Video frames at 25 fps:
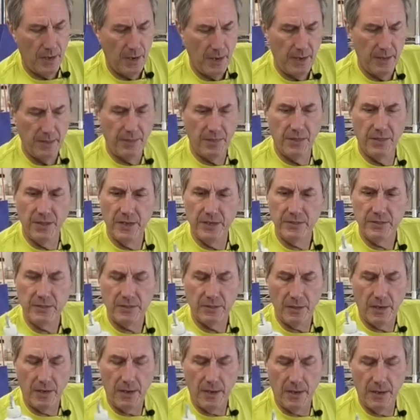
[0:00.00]
And
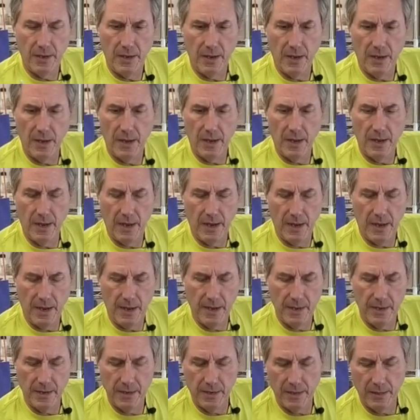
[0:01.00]
this
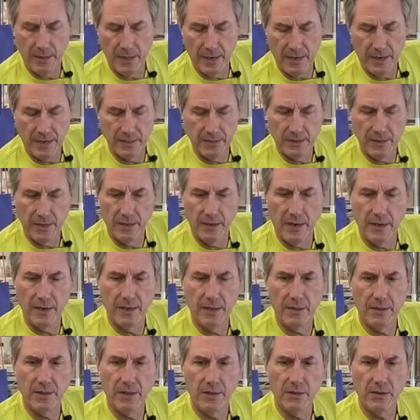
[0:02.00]
I, like I said, I,
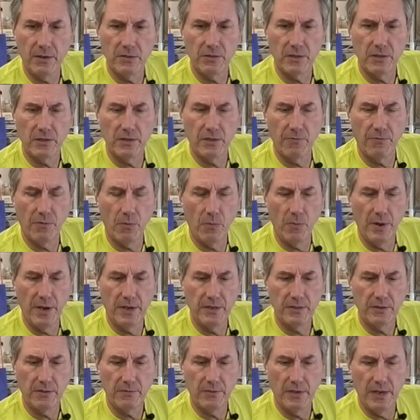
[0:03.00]
I, think there's different
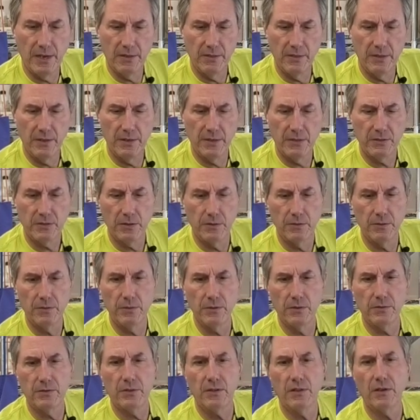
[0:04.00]
ways of getting this, and
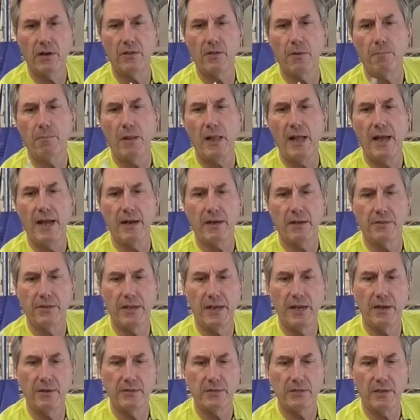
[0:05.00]
you'll see all the black on the
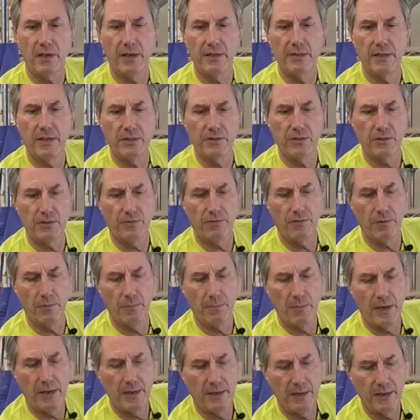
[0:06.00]
outside. That's just from
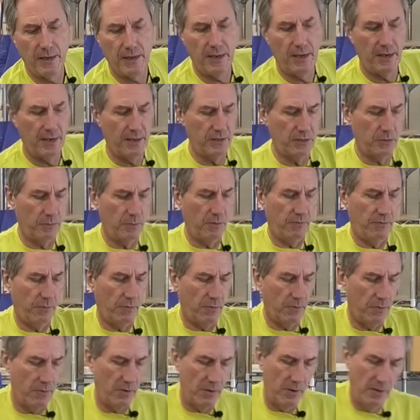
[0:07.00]
my hands
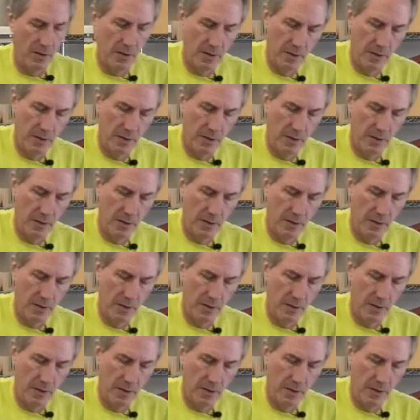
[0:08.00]
before.